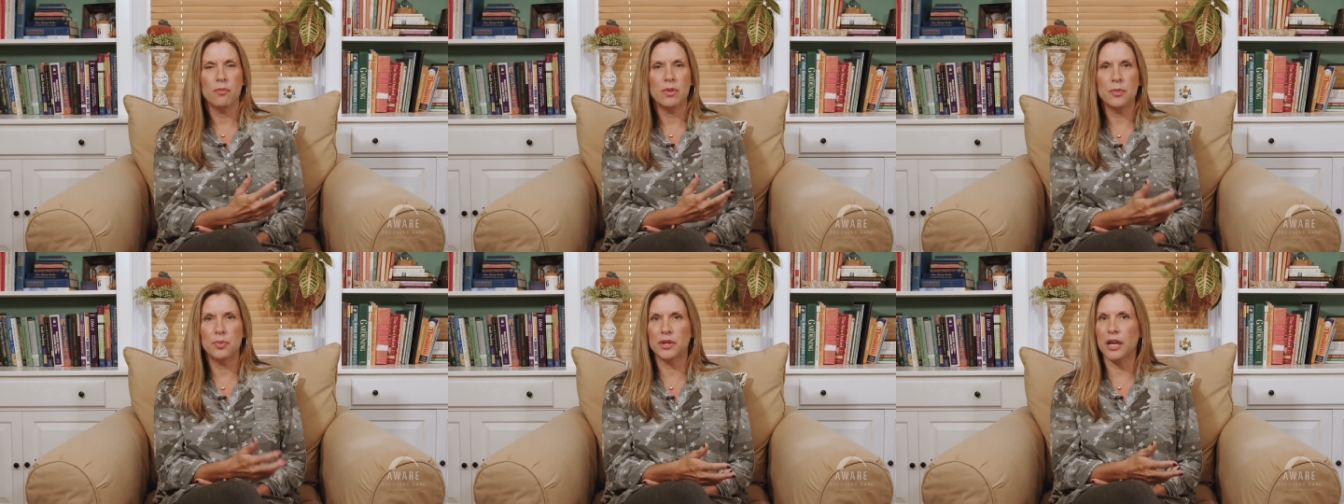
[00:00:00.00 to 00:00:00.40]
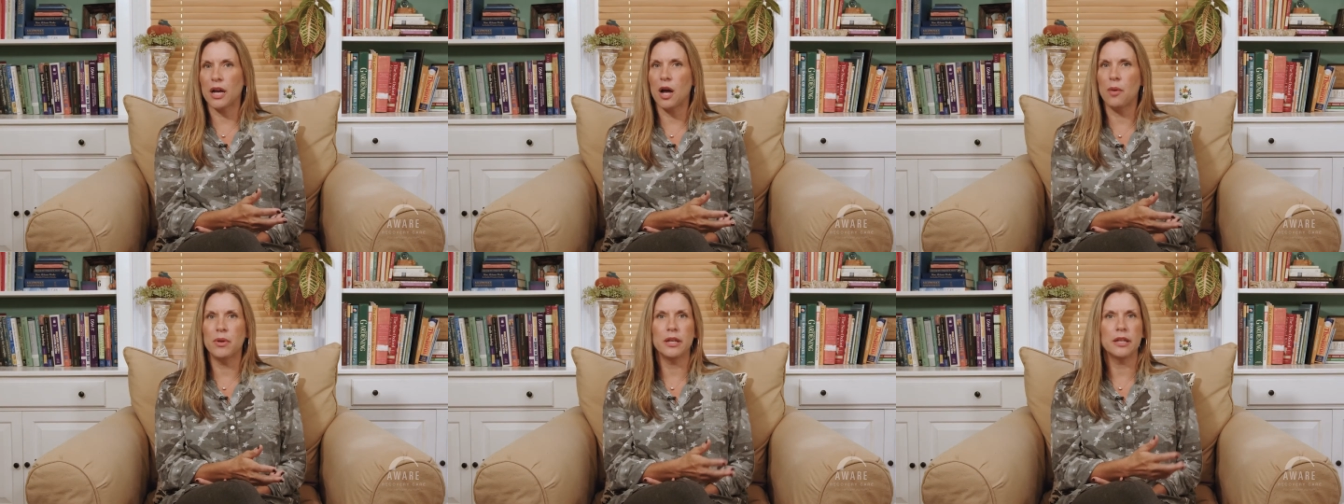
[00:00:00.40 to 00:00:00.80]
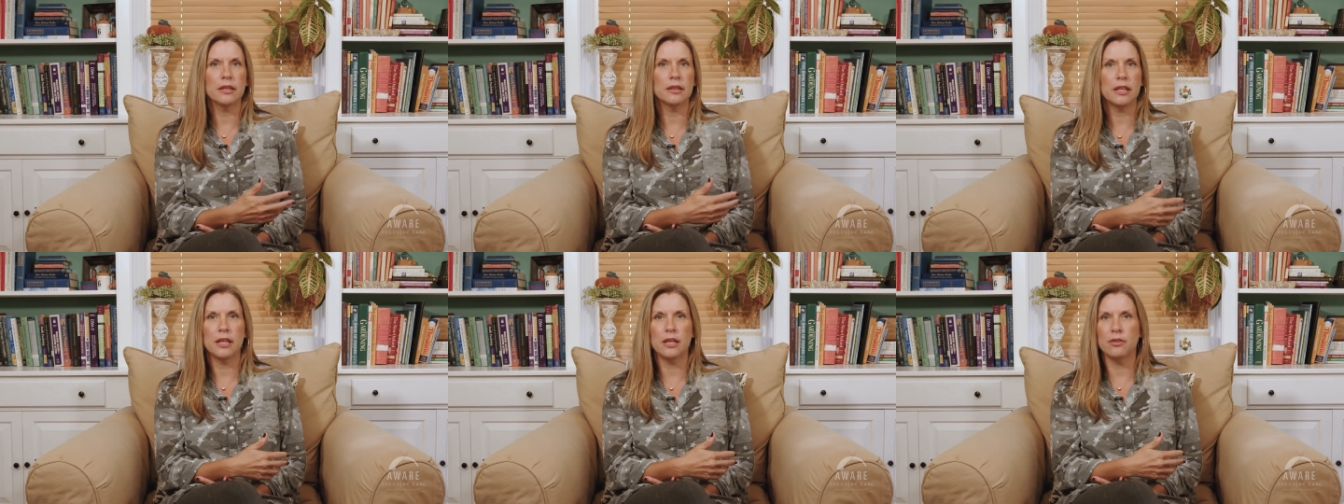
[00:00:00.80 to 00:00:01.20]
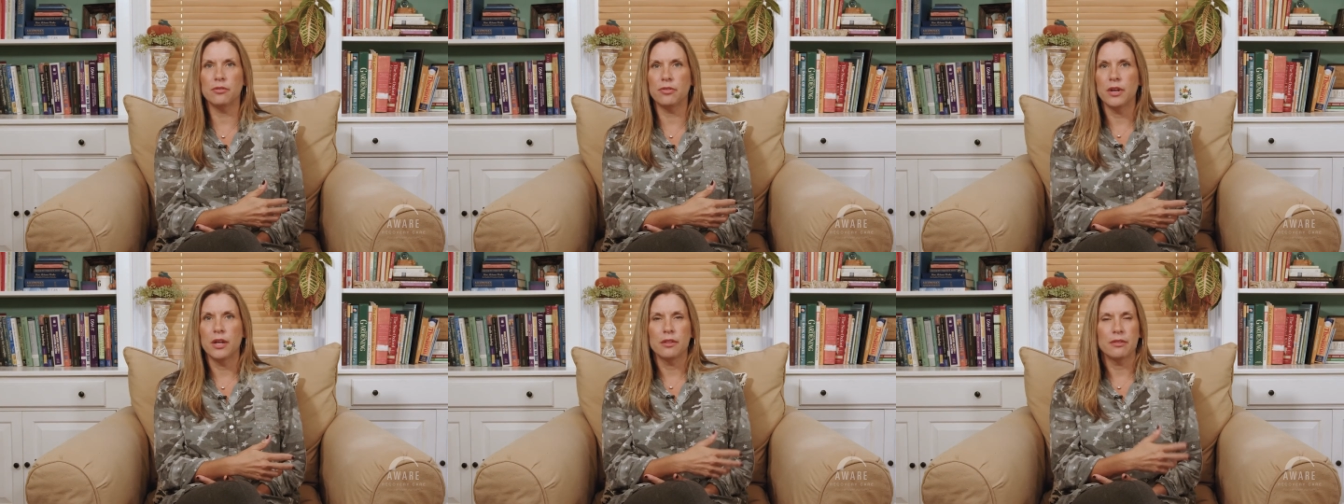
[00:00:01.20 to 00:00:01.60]
People can come in and
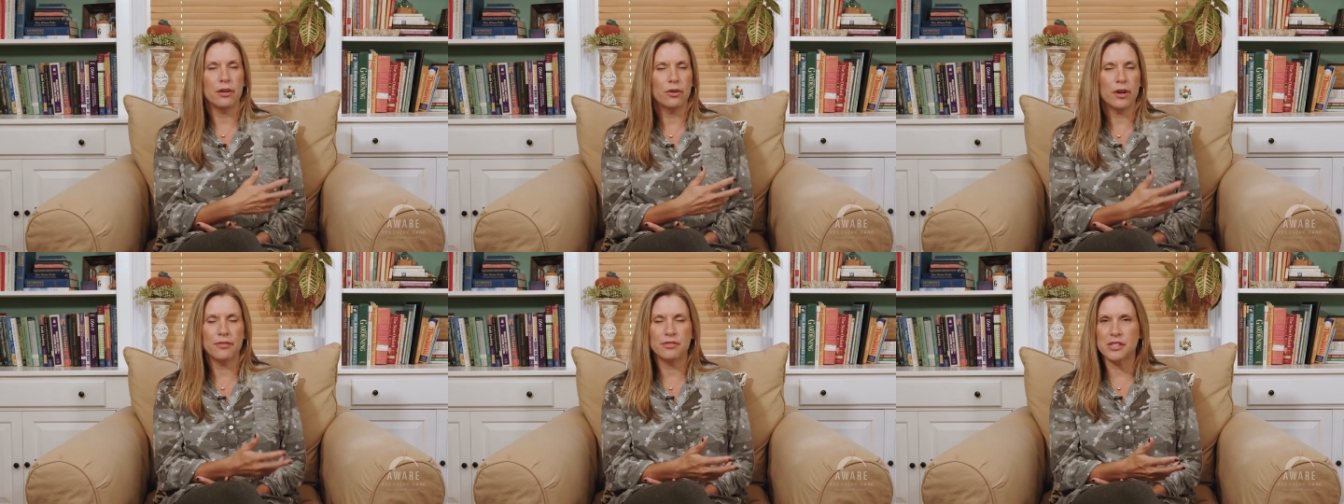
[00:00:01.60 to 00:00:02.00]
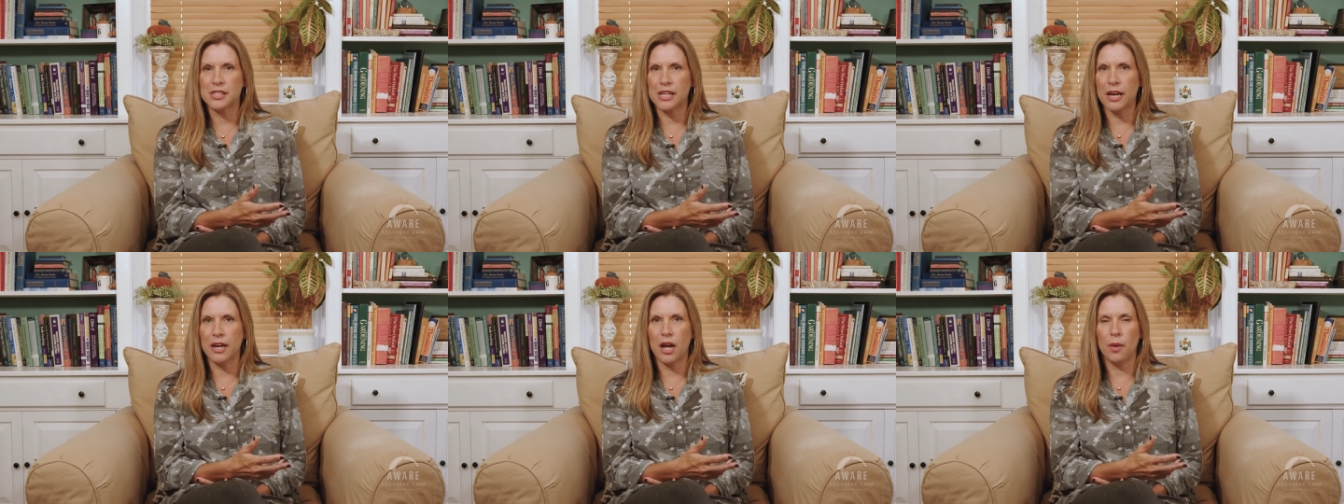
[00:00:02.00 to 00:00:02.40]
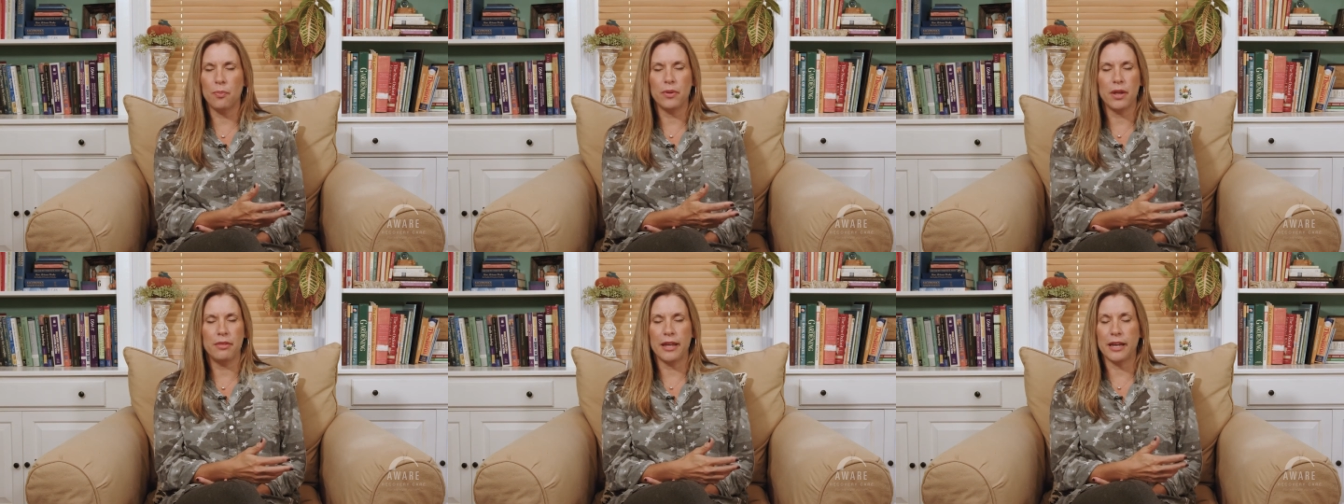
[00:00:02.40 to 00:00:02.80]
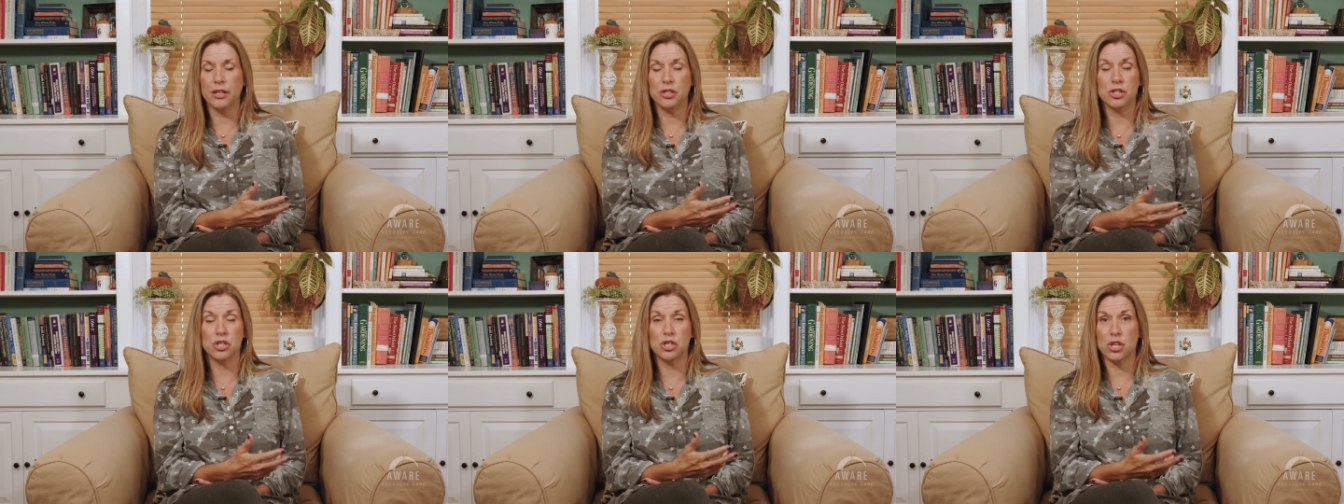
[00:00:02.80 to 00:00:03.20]
leave. They don't have to sign up and they can
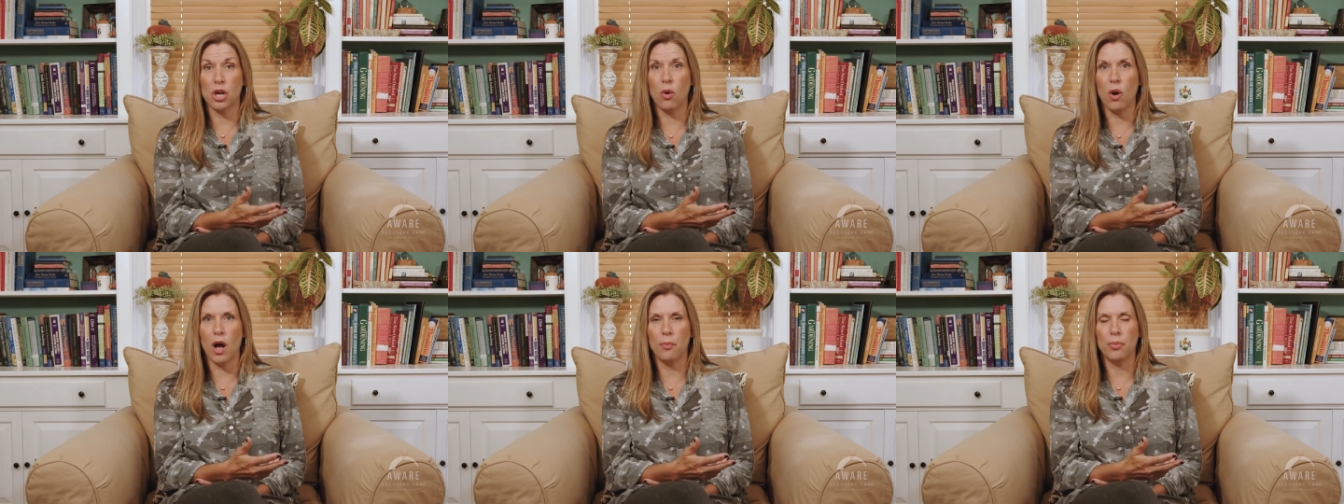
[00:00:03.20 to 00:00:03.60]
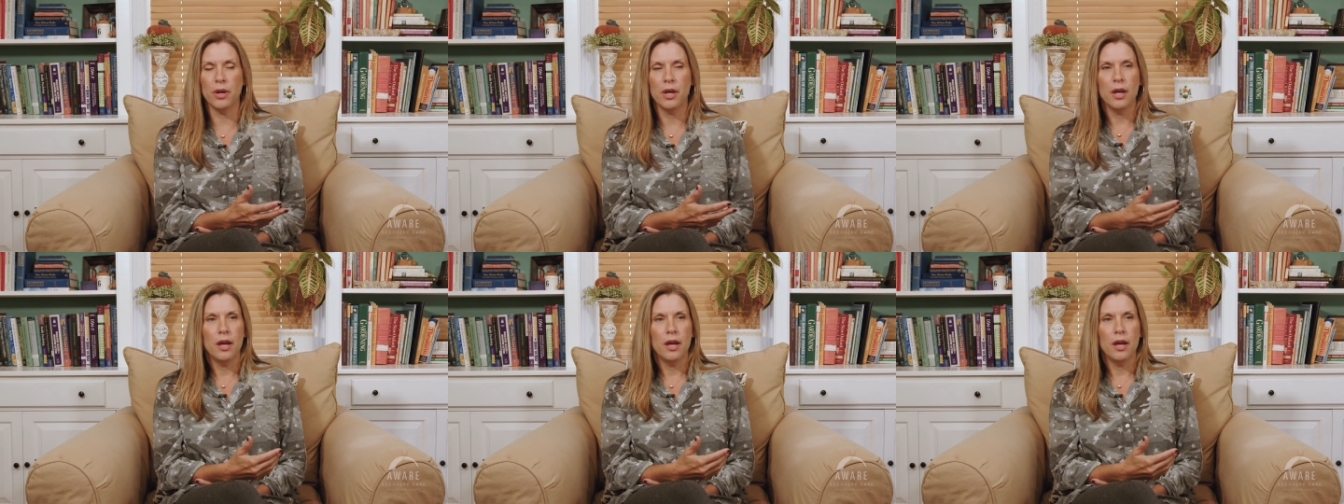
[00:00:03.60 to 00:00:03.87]
just show up.